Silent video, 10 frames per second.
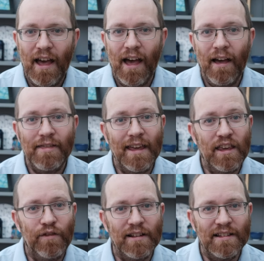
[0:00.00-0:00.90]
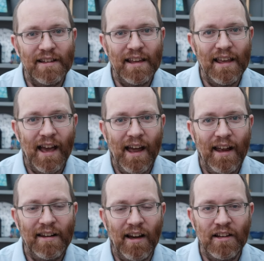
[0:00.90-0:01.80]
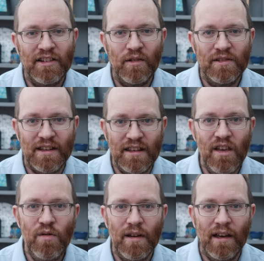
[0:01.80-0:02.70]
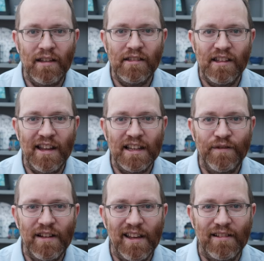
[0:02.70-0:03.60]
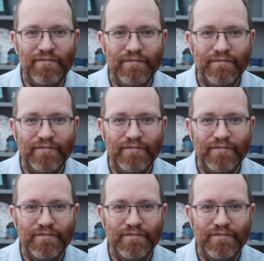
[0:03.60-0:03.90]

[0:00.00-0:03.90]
thank you for listening, and I shall see you in the next video.